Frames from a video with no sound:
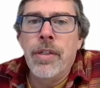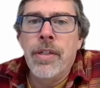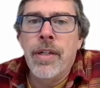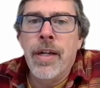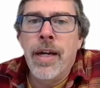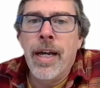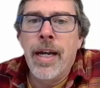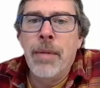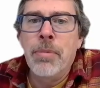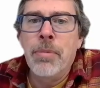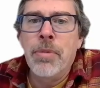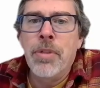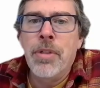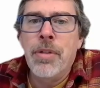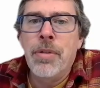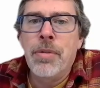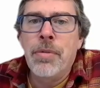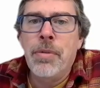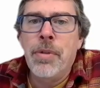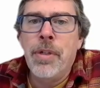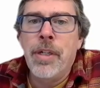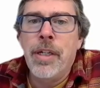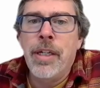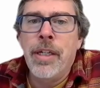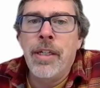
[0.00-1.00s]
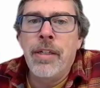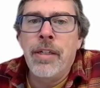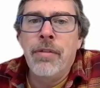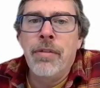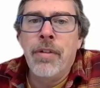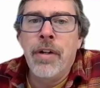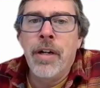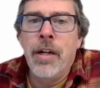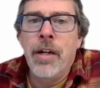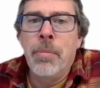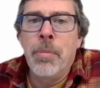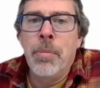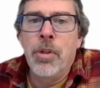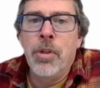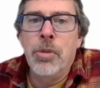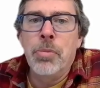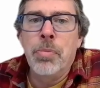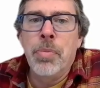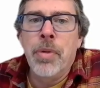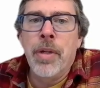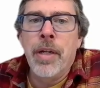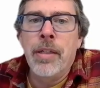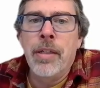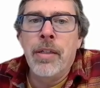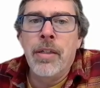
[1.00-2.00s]
times 3, right? I'm
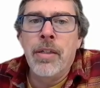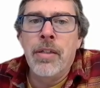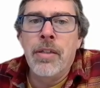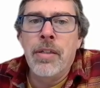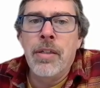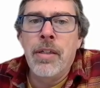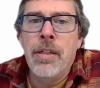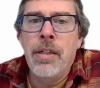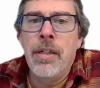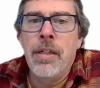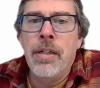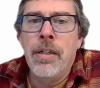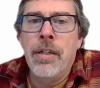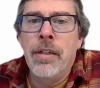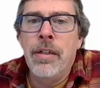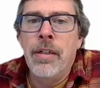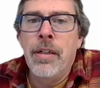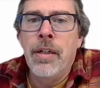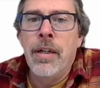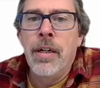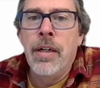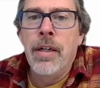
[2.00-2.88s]
multiplying this to here,